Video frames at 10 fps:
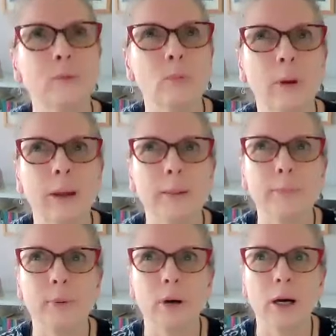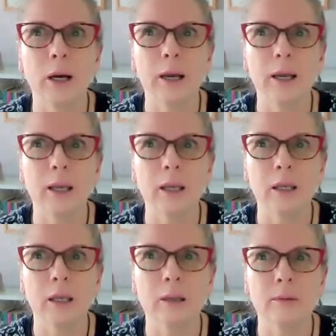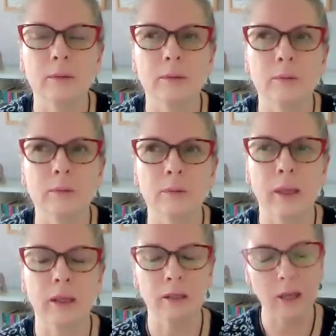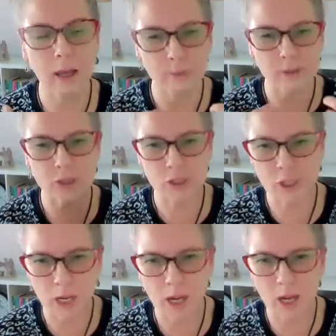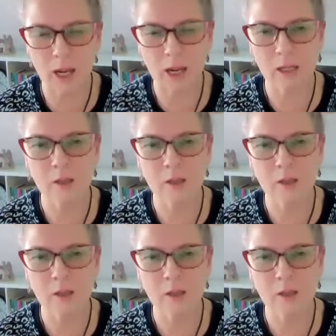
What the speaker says: whereby they can come and share